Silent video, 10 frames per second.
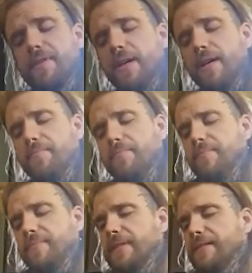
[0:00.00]
I
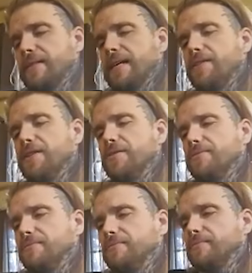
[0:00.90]
don't
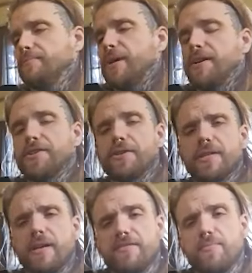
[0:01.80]
know, punish
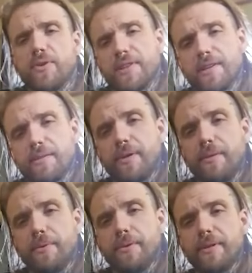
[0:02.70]
ourselves more than other
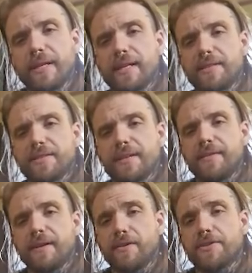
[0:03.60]
people. Like, that's
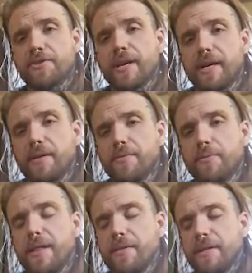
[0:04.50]
I think our strength
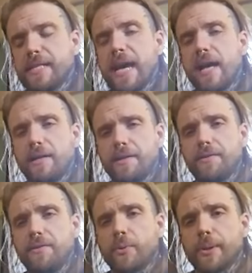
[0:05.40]
rather than
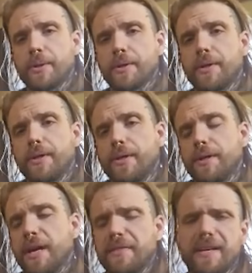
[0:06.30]
talent. Or
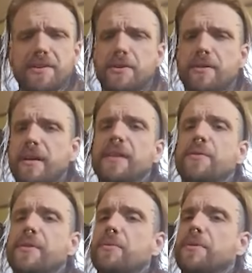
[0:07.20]
not that I
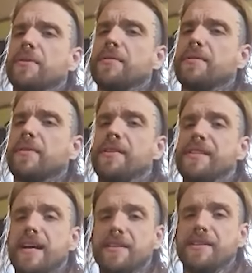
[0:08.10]
don't think we're
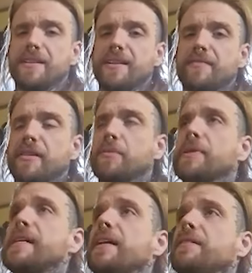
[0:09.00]
untalented. I don't think
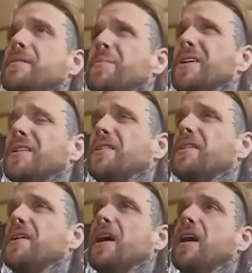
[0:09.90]
we're talented, but
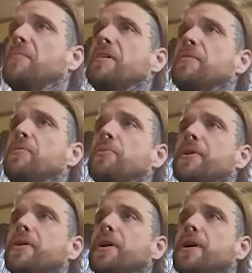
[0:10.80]

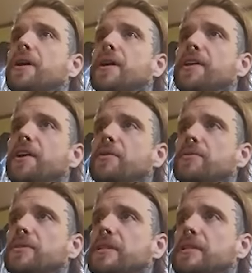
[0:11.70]
we're, you know,